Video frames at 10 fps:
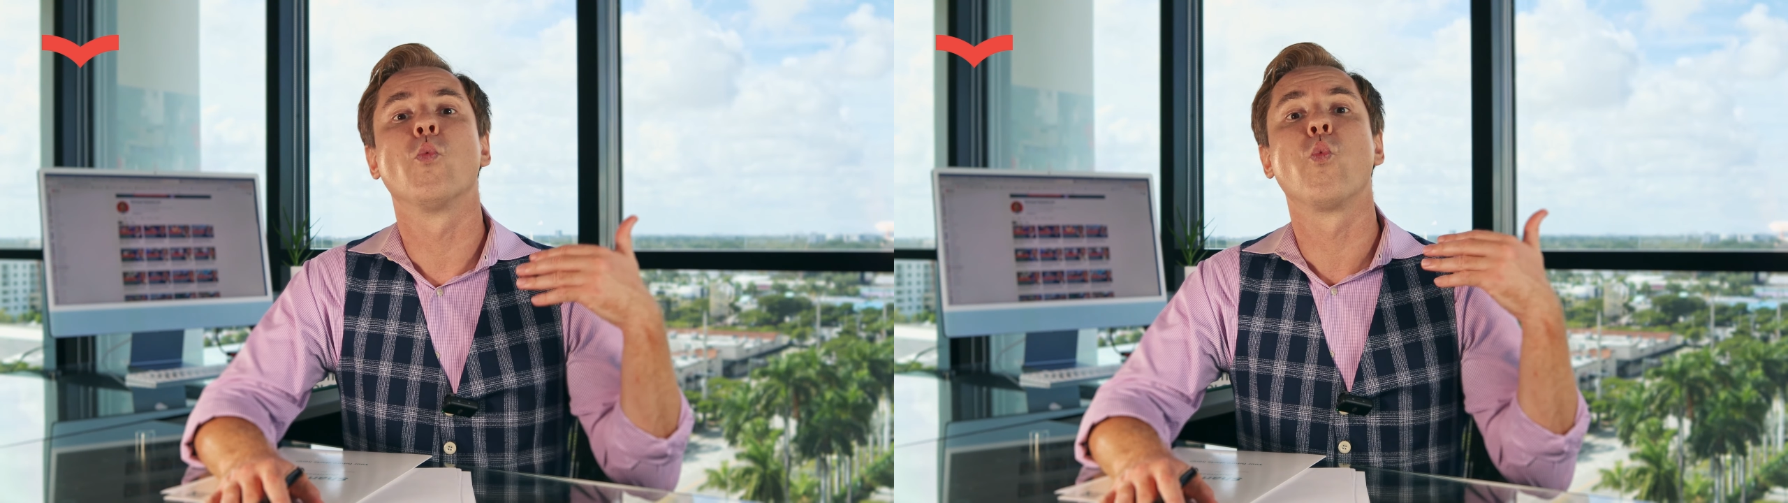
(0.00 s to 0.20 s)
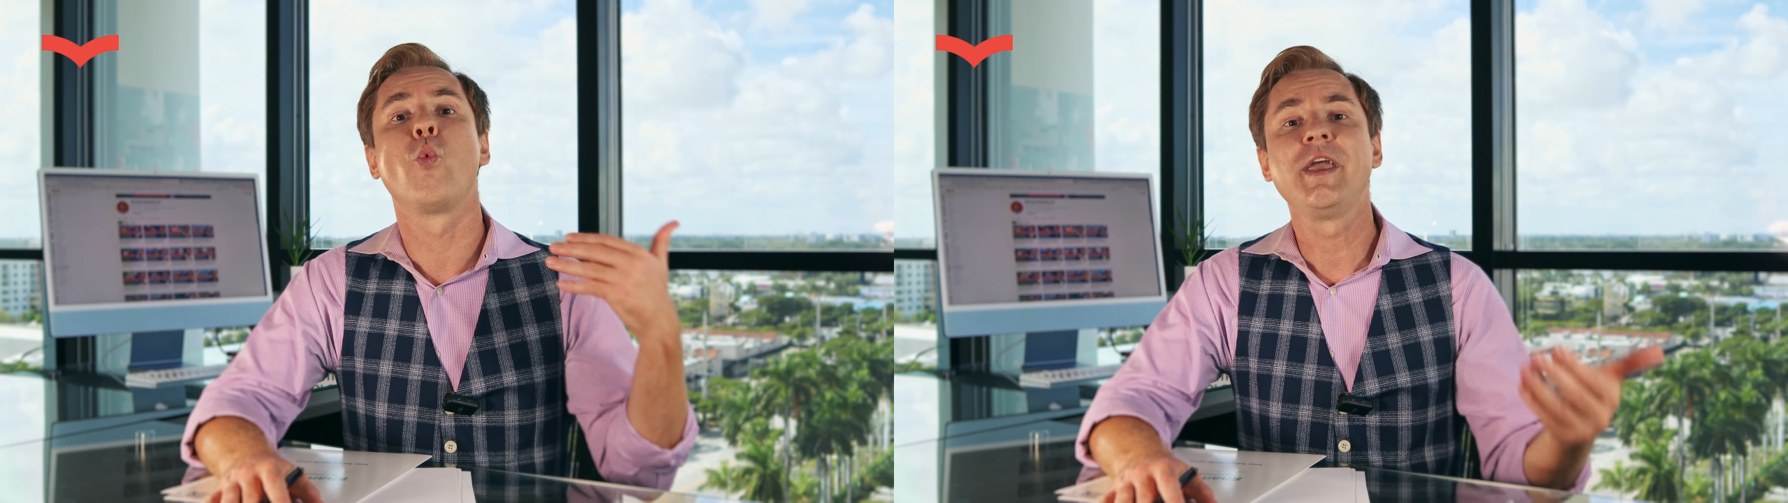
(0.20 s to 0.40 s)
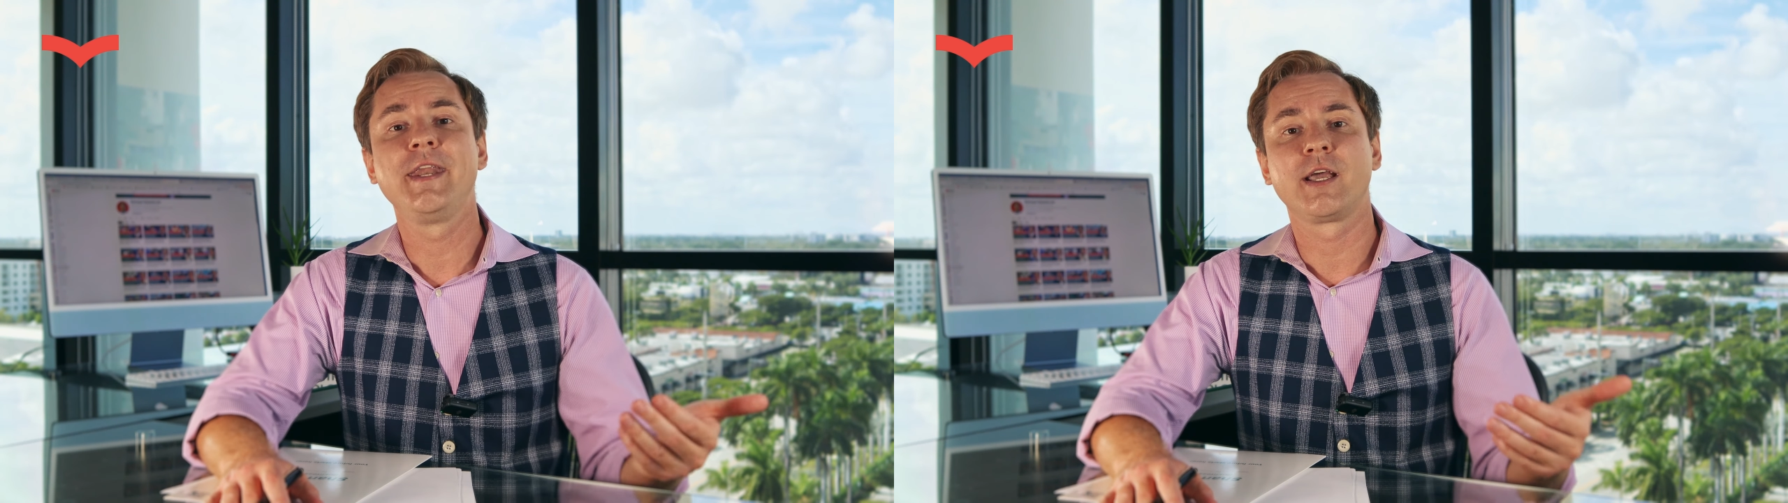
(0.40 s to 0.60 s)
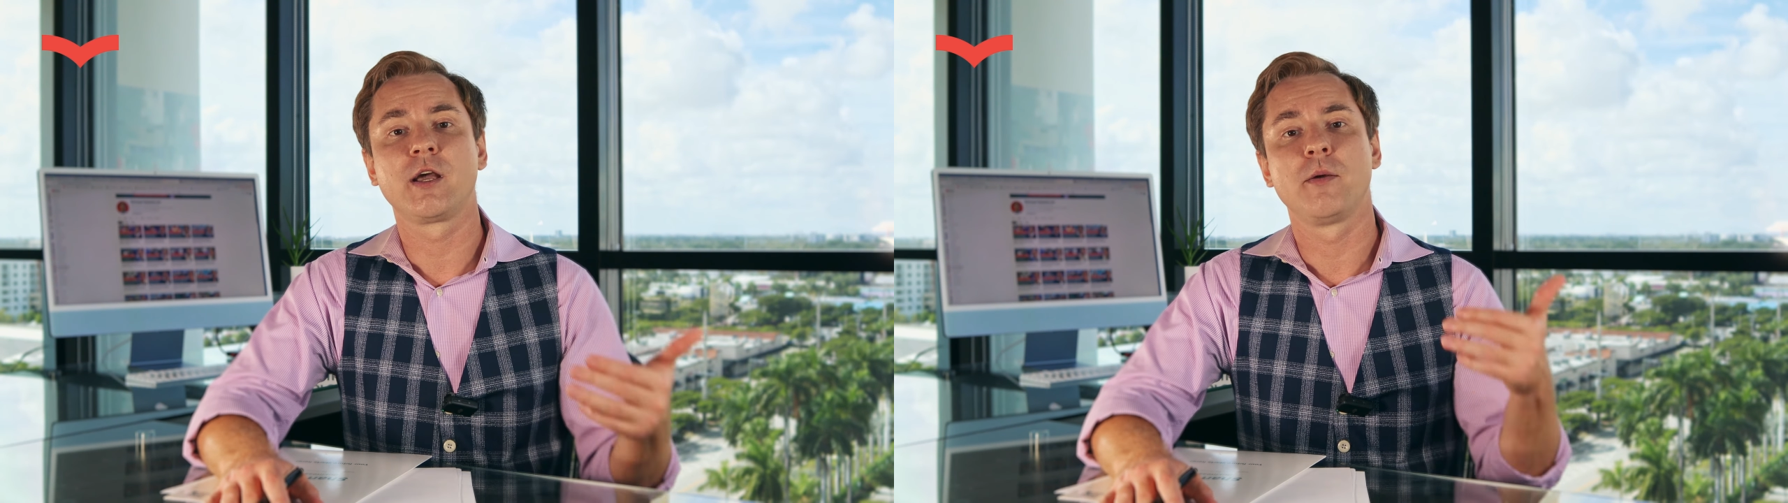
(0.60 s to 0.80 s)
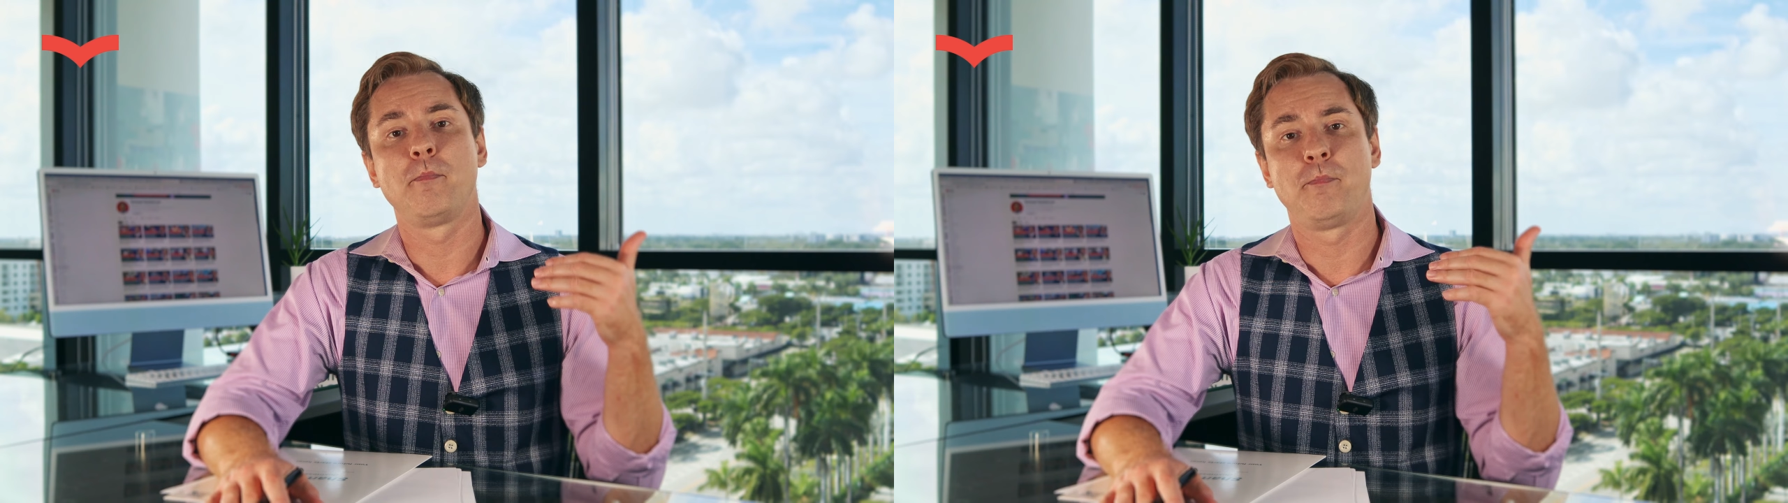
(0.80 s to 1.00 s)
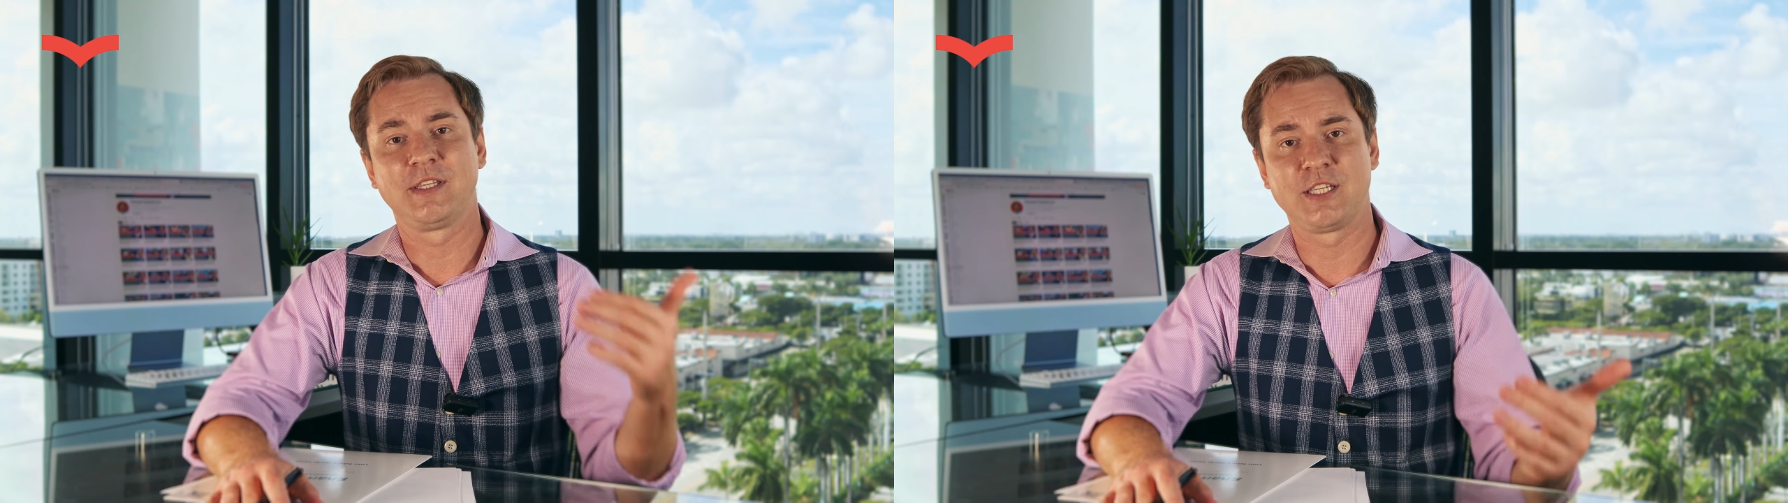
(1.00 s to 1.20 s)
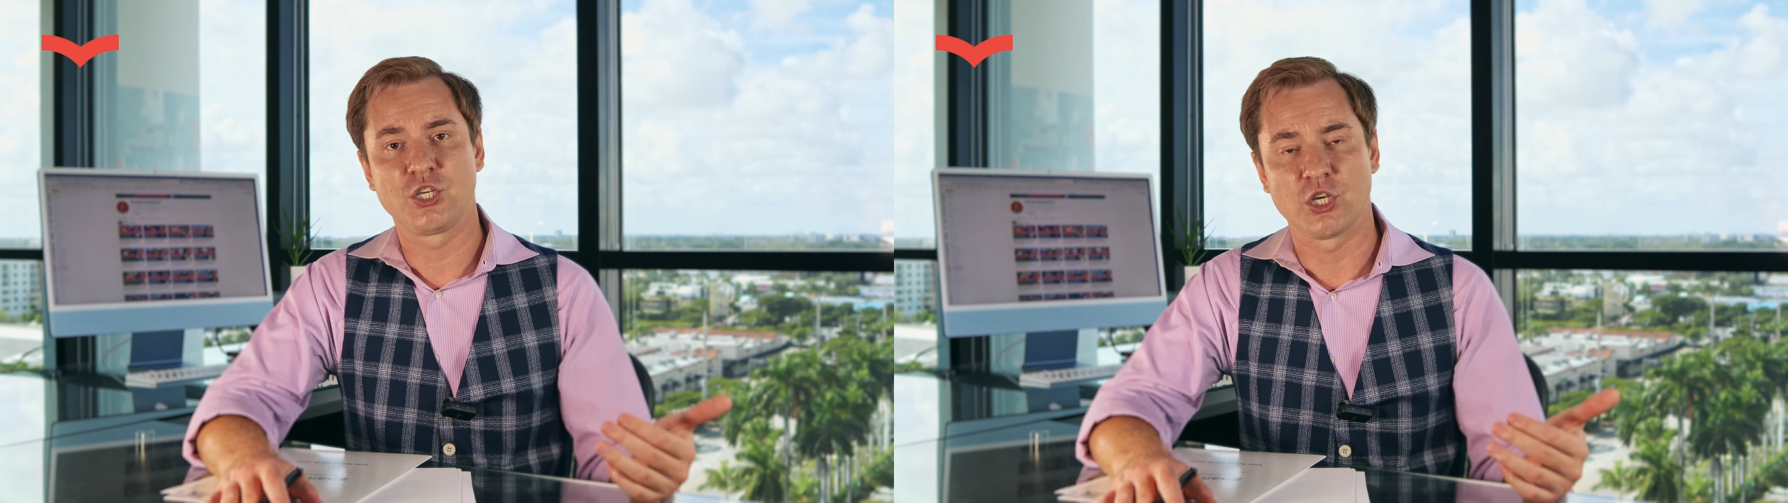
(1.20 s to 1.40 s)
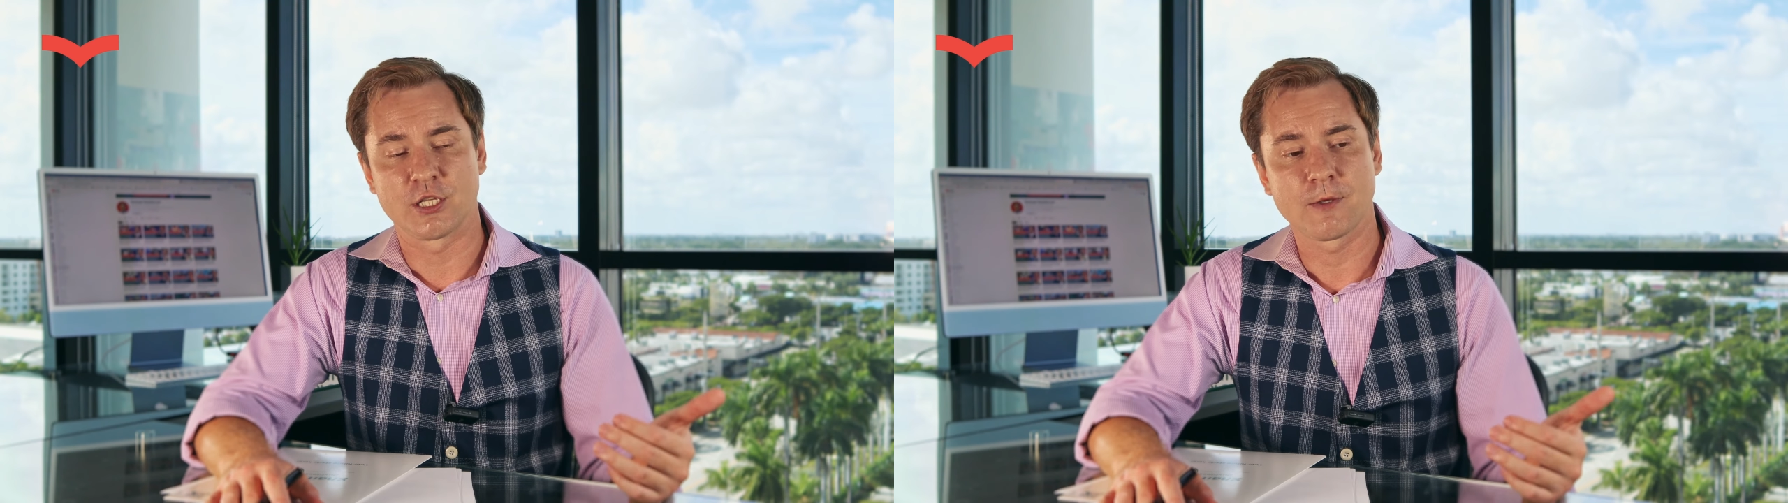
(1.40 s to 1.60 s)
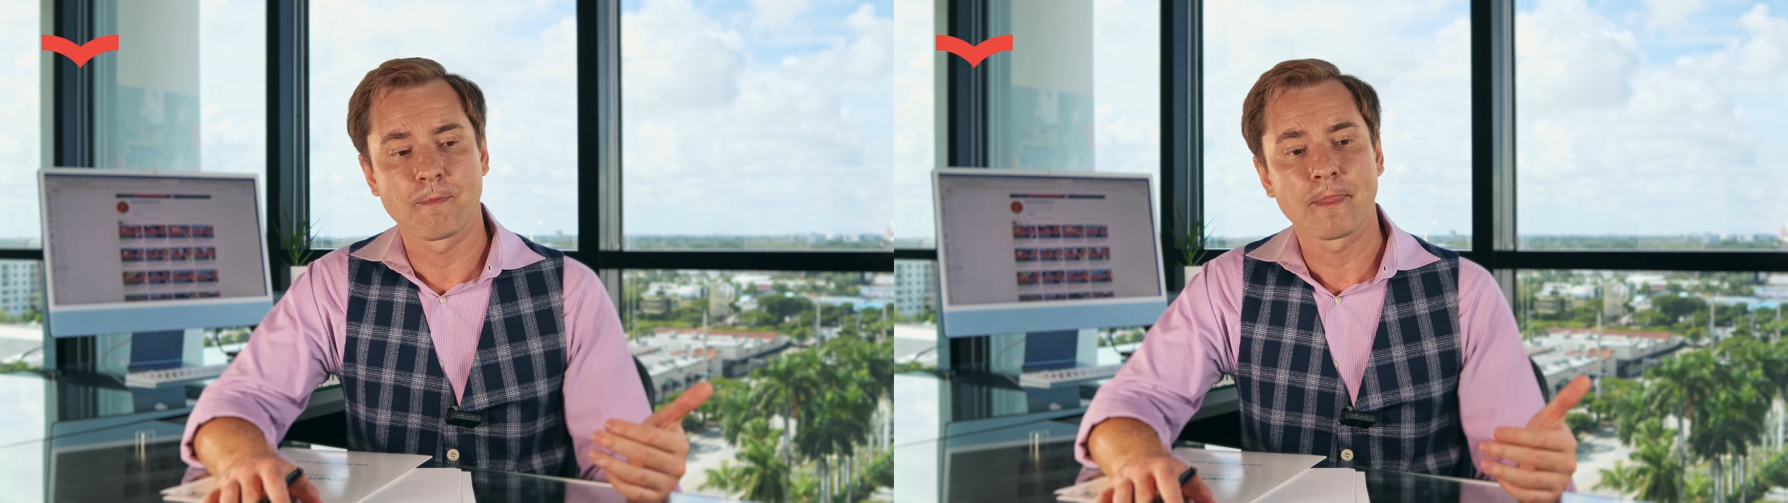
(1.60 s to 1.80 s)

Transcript: winning petitions.